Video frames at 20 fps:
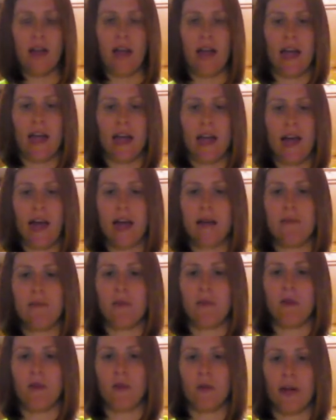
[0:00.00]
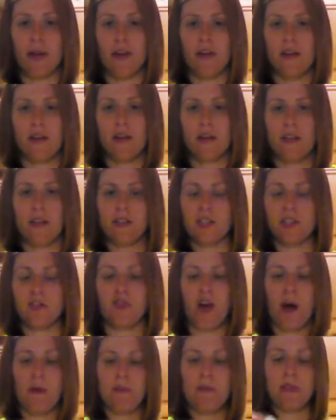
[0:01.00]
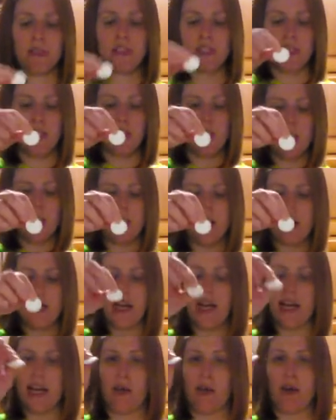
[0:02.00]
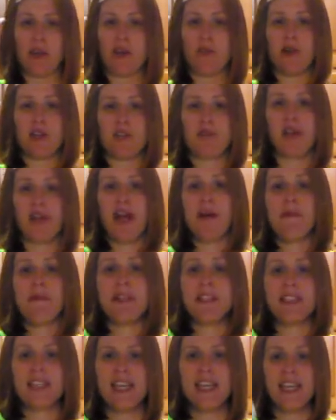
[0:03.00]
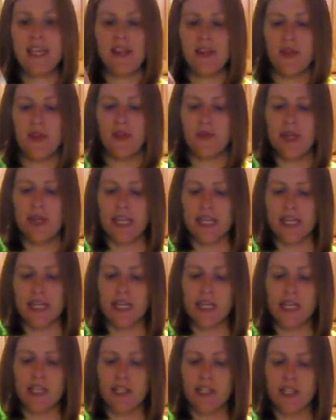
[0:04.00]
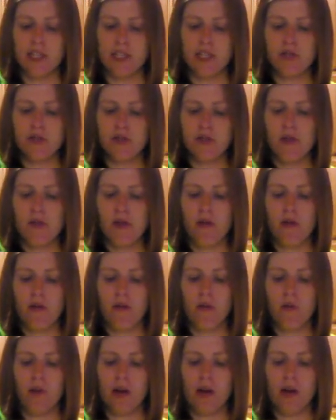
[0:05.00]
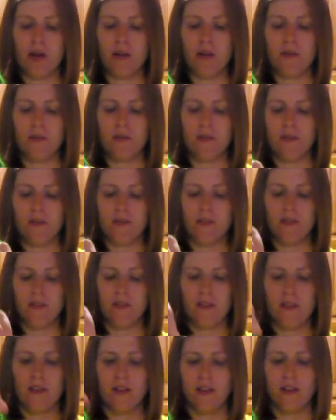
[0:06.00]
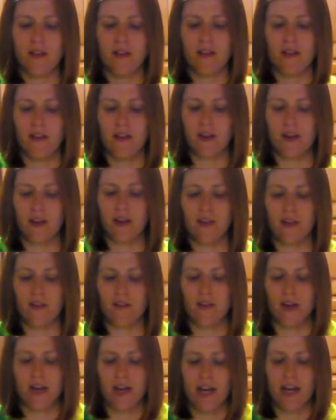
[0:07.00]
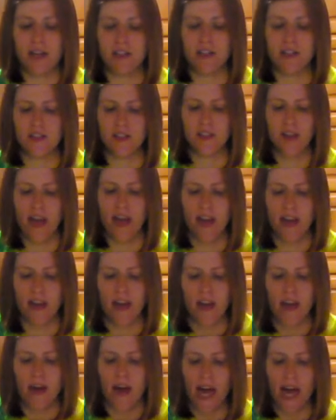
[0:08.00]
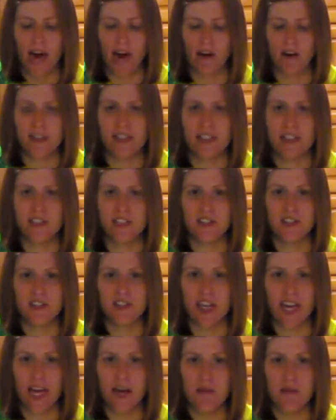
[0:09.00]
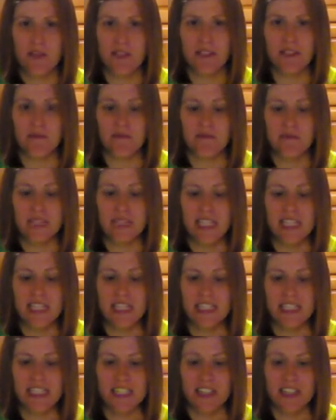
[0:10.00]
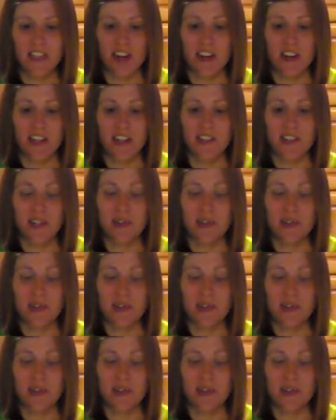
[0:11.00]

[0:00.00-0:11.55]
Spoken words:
and I'm going to drop this in, and I want you to watch what happens in 3, 2, 1. All right, so that Alka-Seltzer tablet is immediately starting to